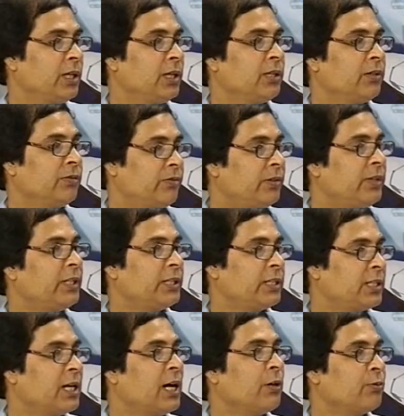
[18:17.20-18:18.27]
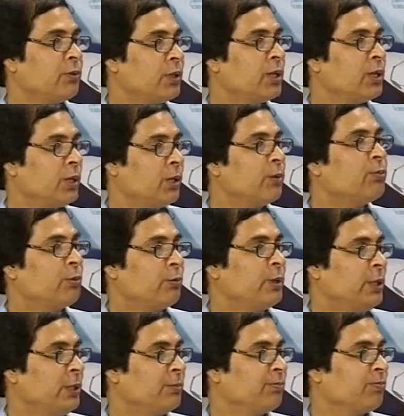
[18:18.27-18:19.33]
the first sound of the
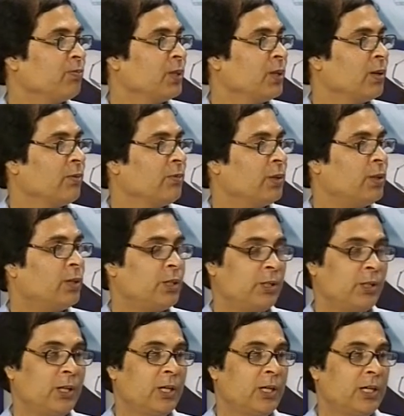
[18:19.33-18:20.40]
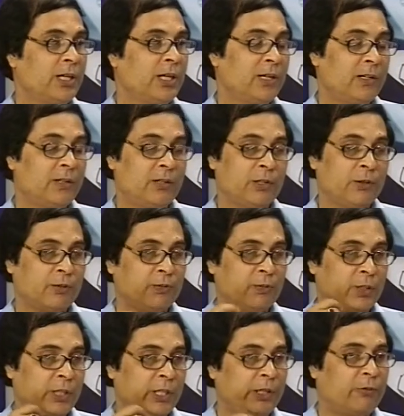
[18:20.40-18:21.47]
word. Because
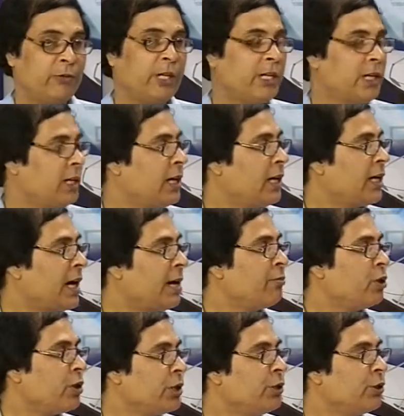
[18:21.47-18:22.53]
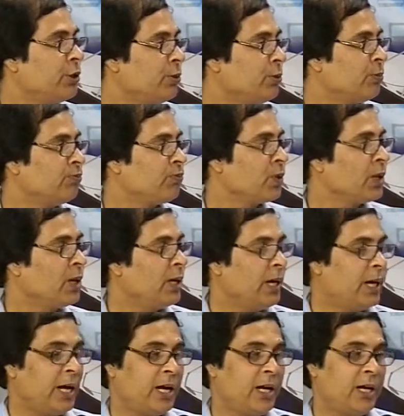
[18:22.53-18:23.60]
when like I am talking to you
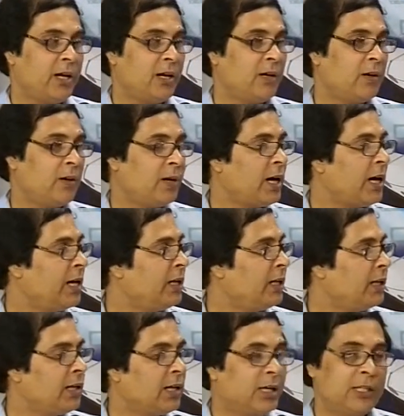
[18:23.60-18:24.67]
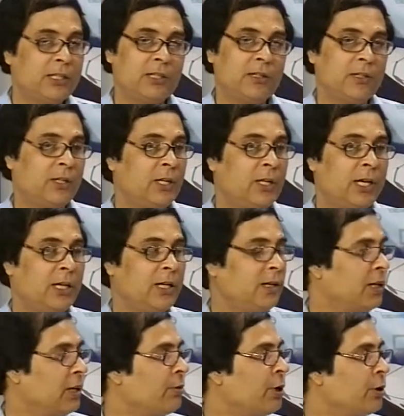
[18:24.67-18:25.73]
and I utter
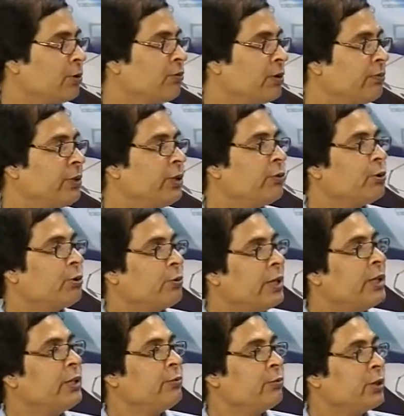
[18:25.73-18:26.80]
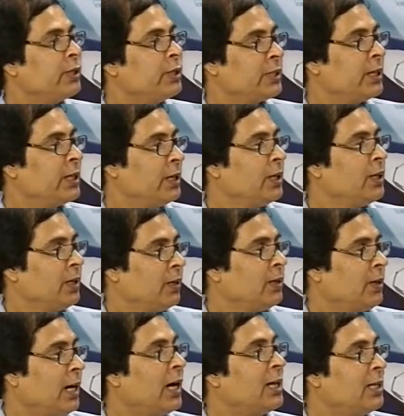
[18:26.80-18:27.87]
about 15 to 20 words
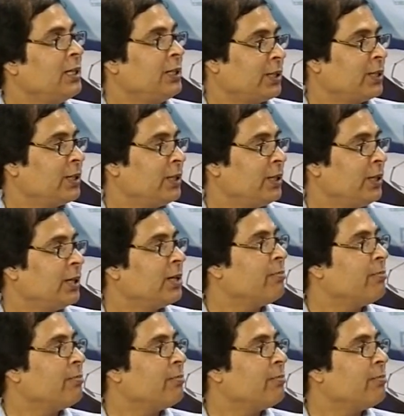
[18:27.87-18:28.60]
at least in a